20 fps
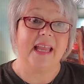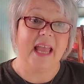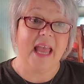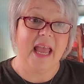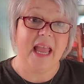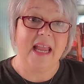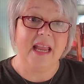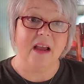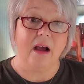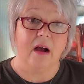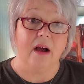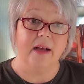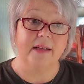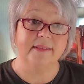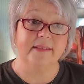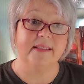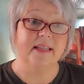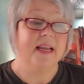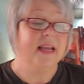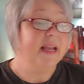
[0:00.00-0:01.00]

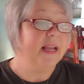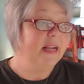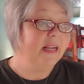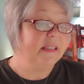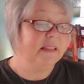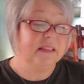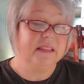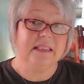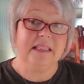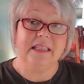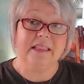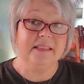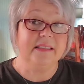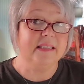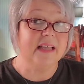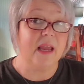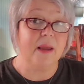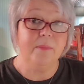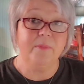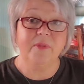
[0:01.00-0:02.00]
chaos. It's the
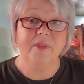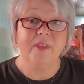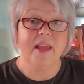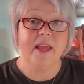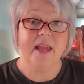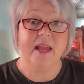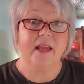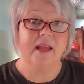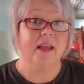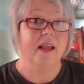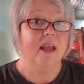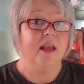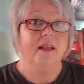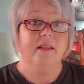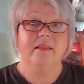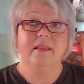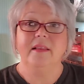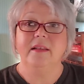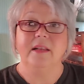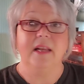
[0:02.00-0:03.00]
same thing.
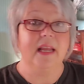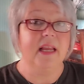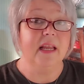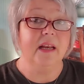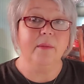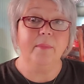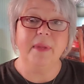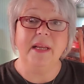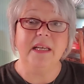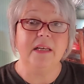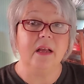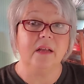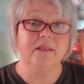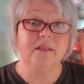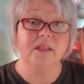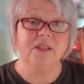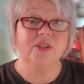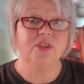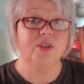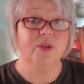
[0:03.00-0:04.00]
The enemy
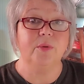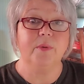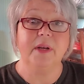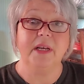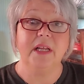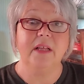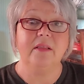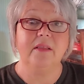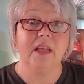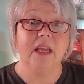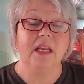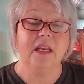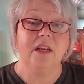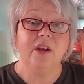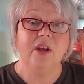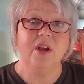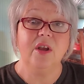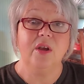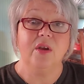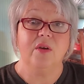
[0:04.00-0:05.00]
doesn't do anything
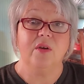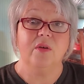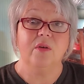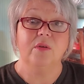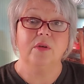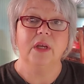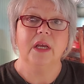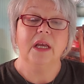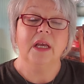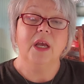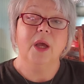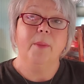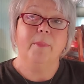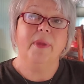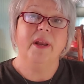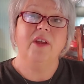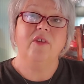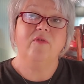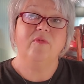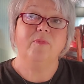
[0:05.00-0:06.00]
new.
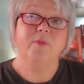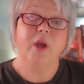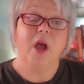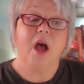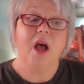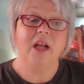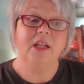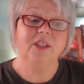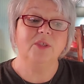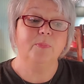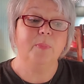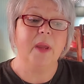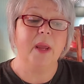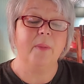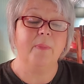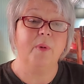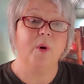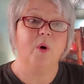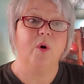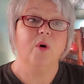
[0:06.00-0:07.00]
But if God's
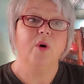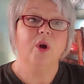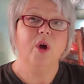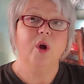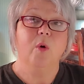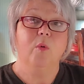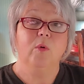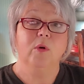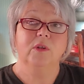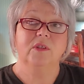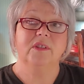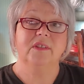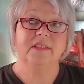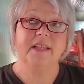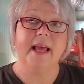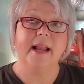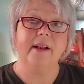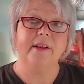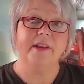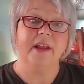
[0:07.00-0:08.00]
people will
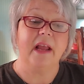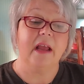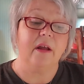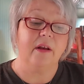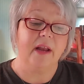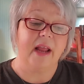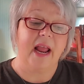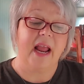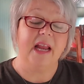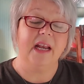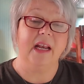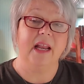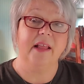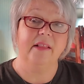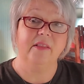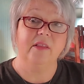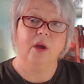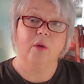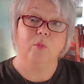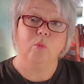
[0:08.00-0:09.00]
settle down and
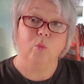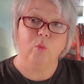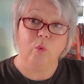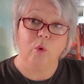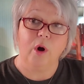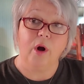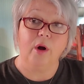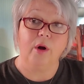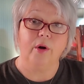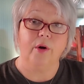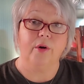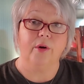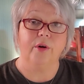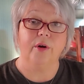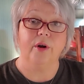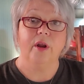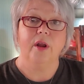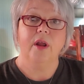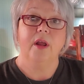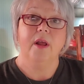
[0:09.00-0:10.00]
let the word